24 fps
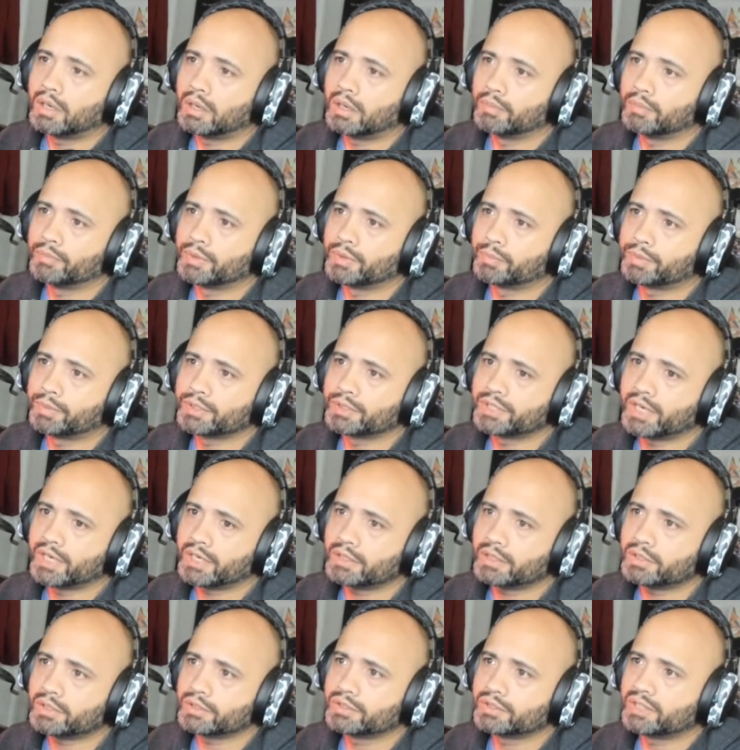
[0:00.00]
The
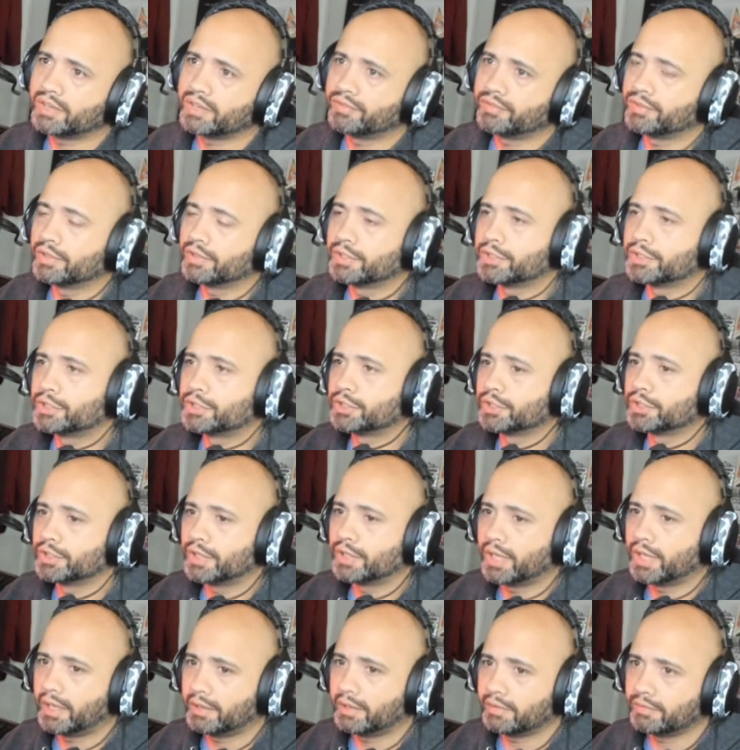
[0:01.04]
protectors definitely should
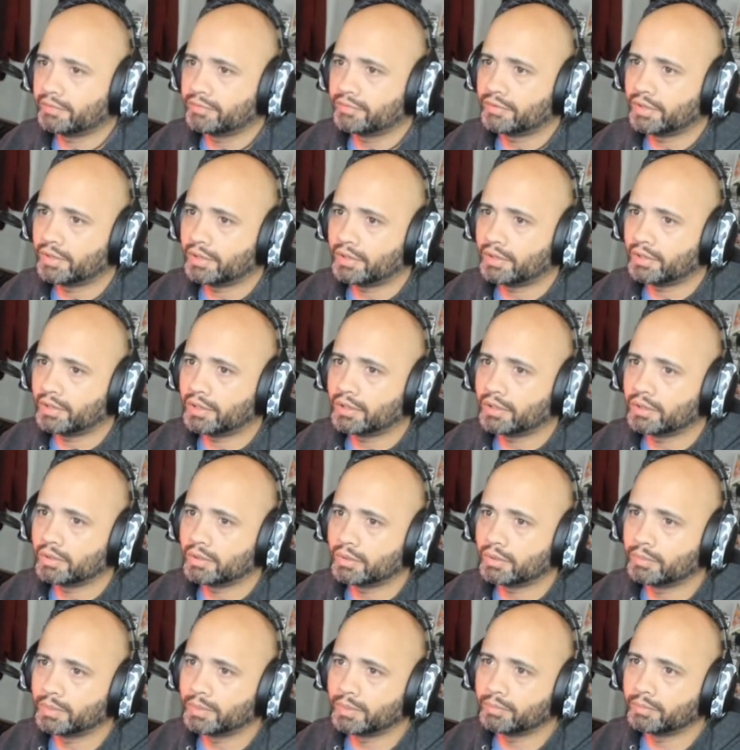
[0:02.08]
have a
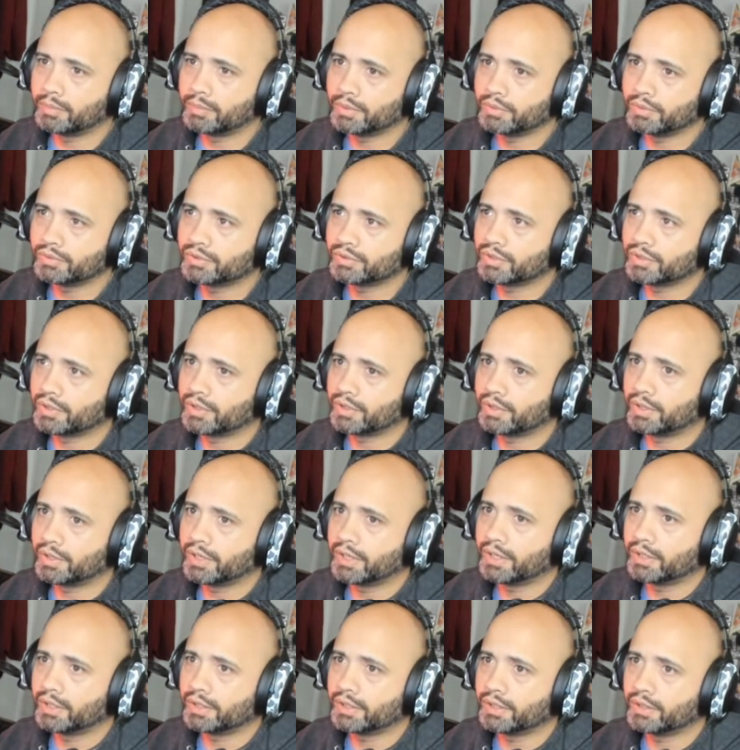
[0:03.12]
little bit boost to their
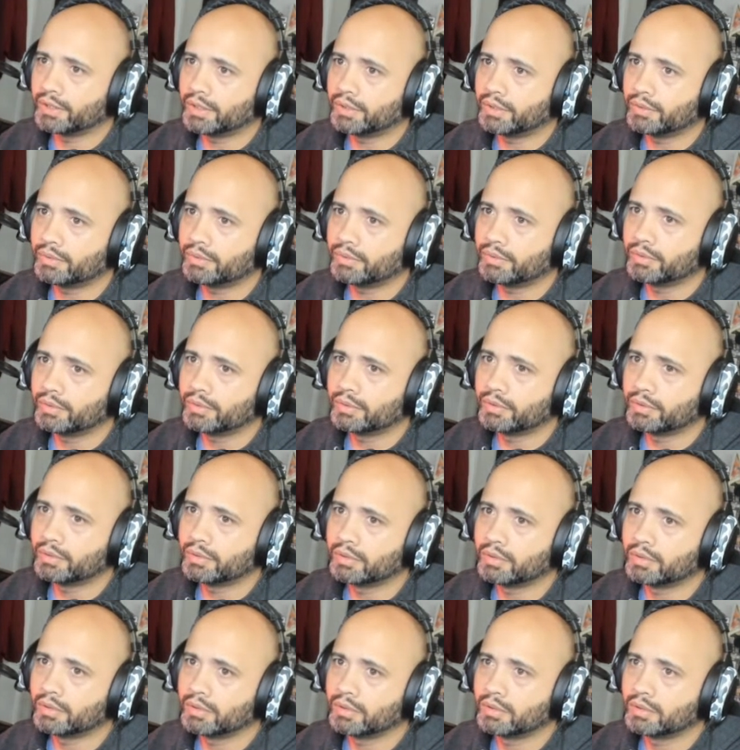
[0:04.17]
healing though.
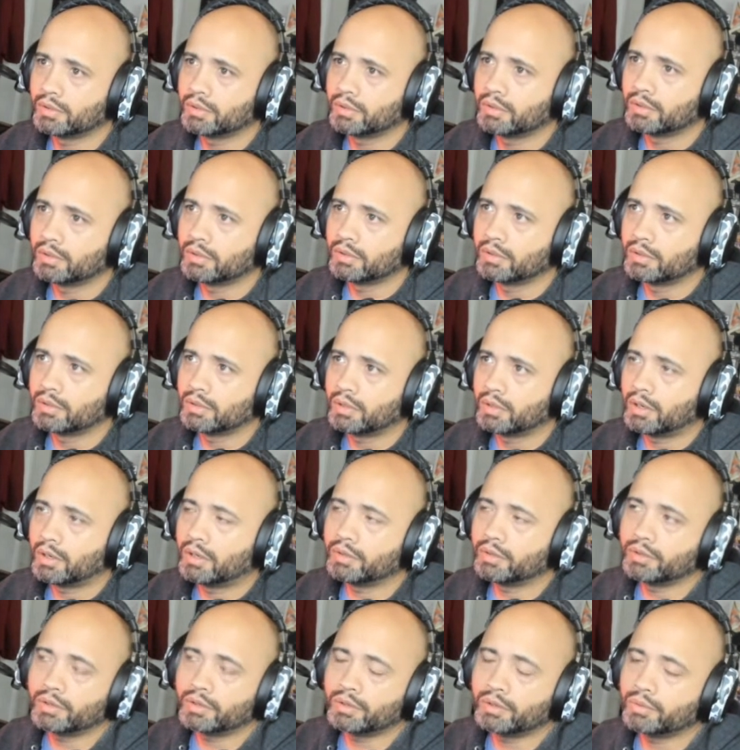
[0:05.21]

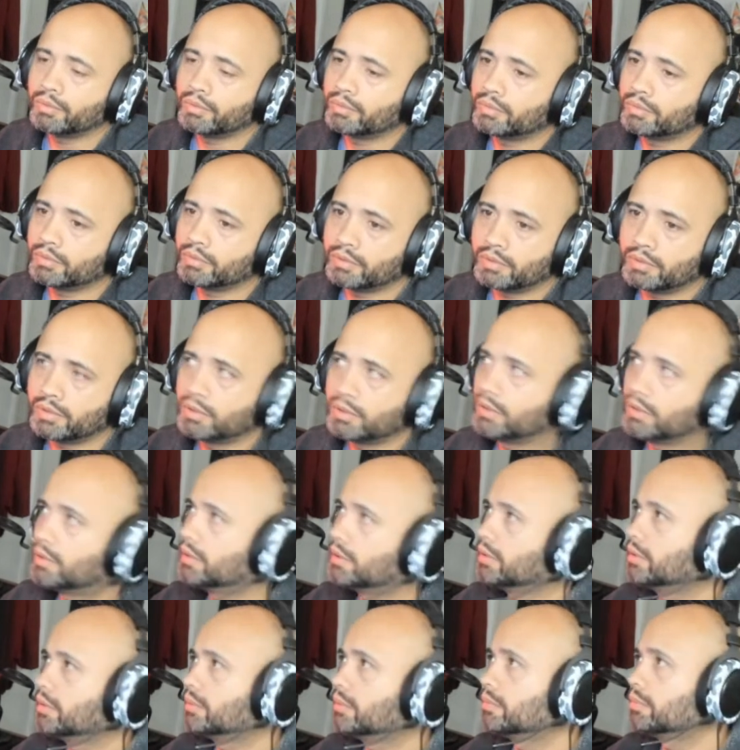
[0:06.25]
Although,
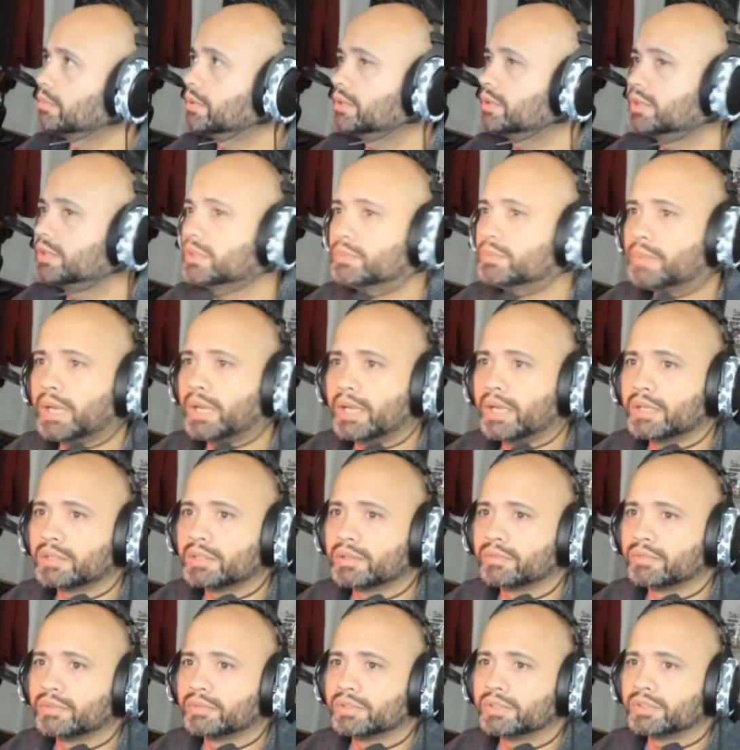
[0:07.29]
what's his
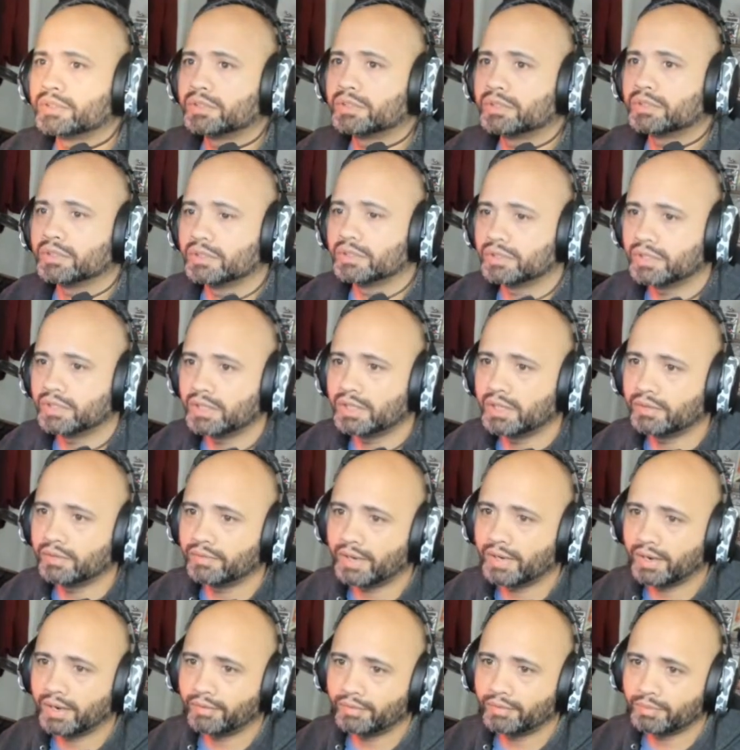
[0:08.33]
passive? Is he giving
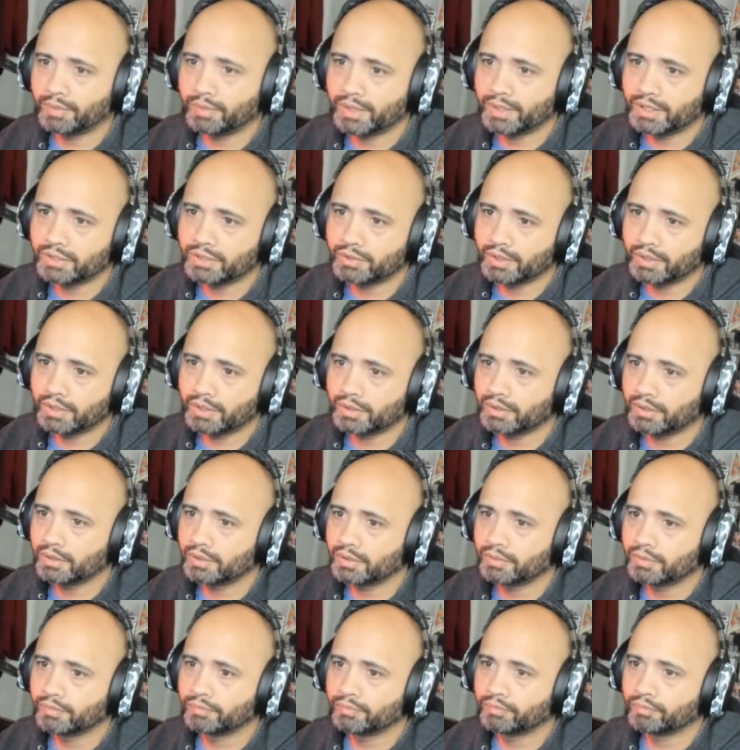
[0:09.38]
everybody drain?
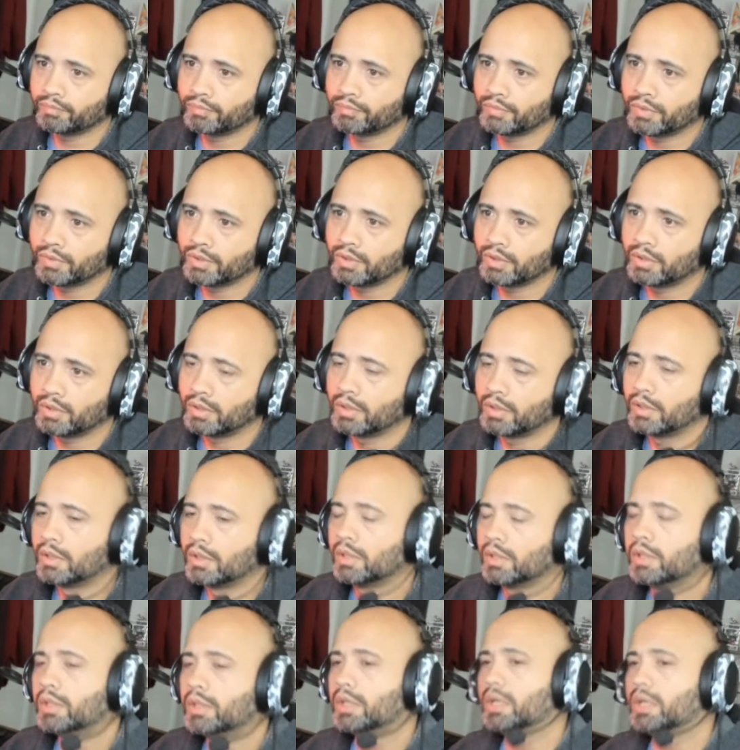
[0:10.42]

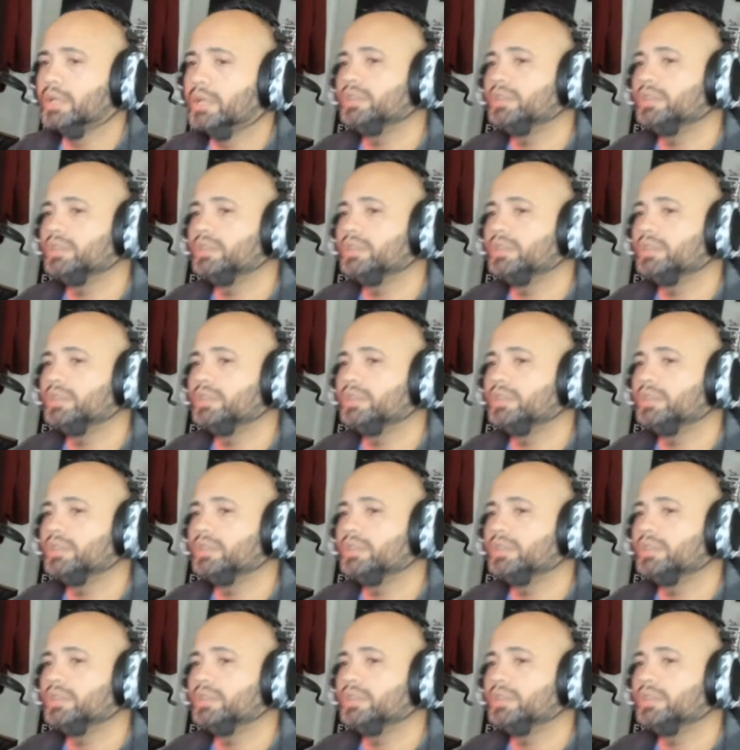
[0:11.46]
Yeah, he's